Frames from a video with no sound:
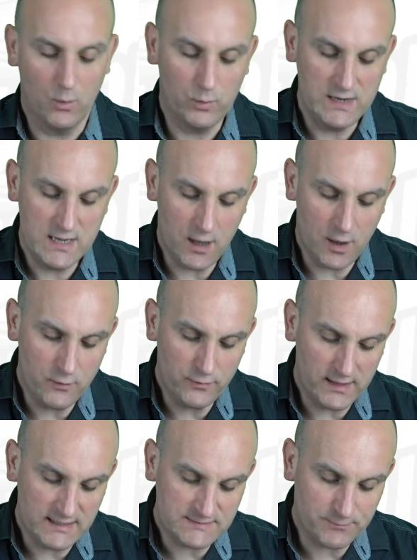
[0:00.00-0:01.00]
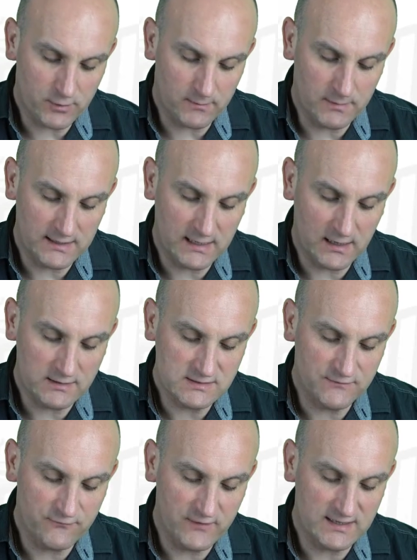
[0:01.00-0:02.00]
We know that it's probably going
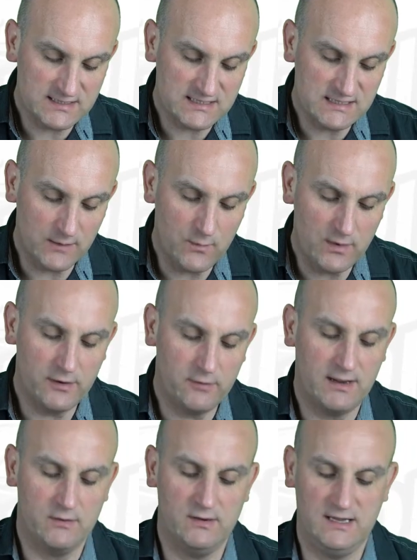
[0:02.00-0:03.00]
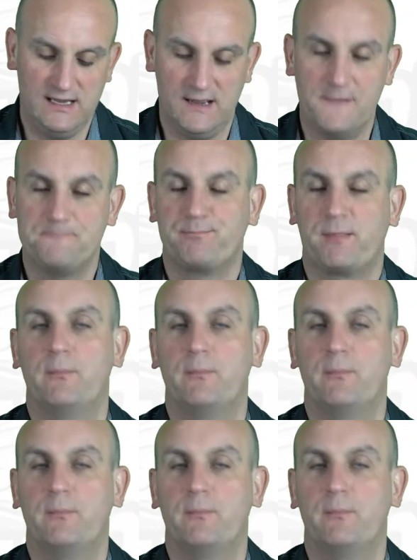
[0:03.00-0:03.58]
to fit somewhere around here,